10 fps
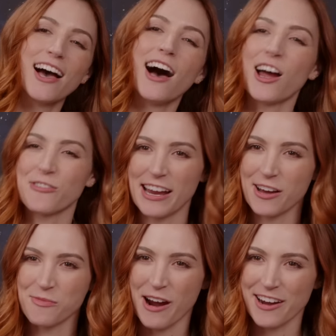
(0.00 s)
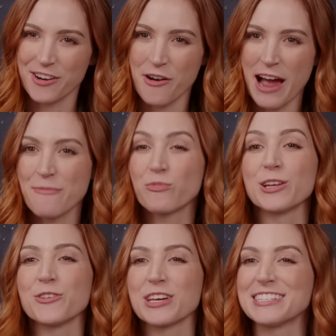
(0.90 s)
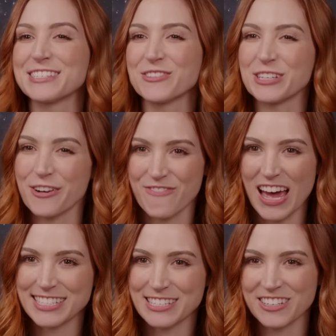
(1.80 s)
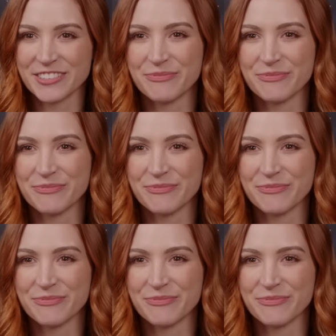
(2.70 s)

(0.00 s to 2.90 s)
All right, Omar, you're up. What are you gonna do in your fast turn?